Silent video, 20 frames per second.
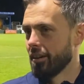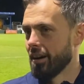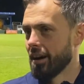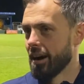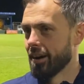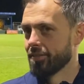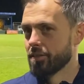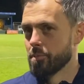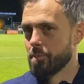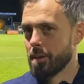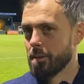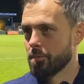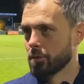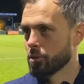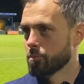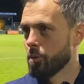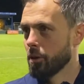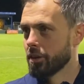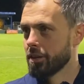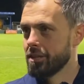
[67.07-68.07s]
after people's
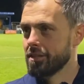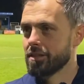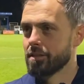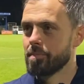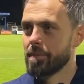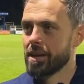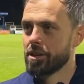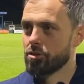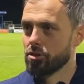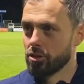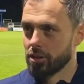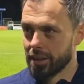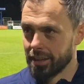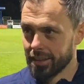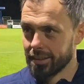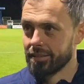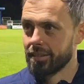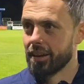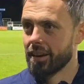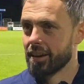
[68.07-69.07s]
bodies and make sure that
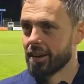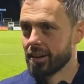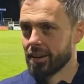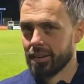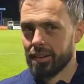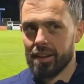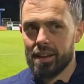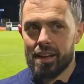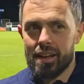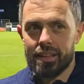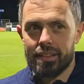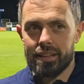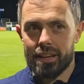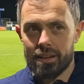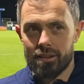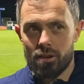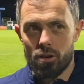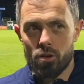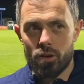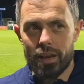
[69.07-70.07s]

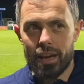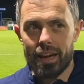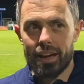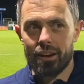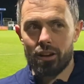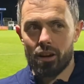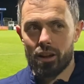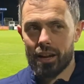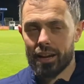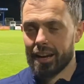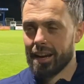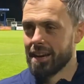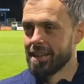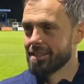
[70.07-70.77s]
they're okay and all like that.